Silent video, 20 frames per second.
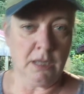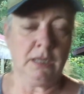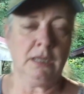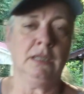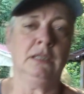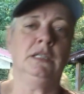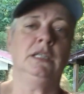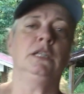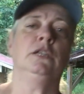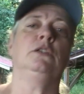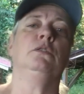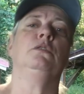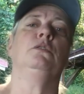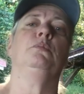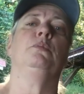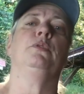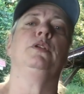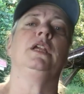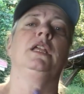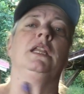continue the
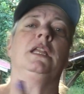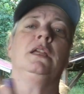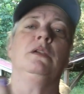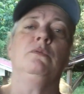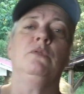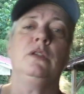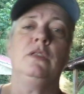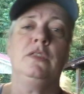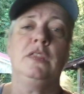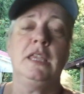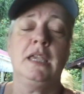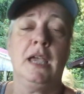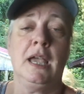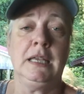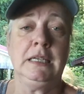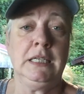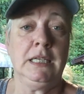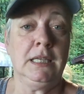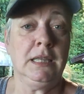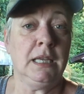breeding with the
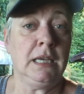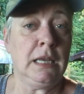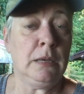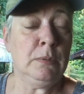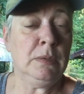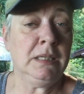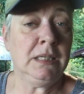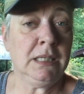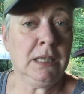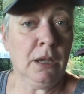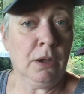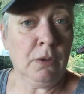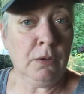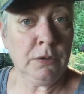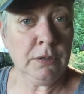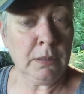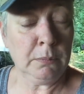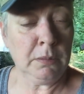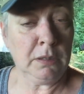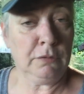idea that he would sell
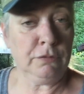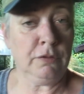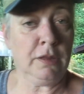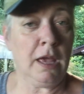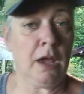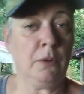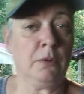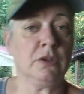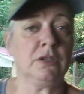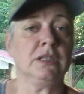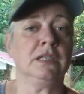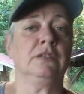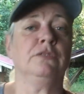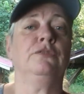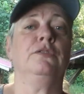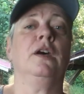some of the flowers the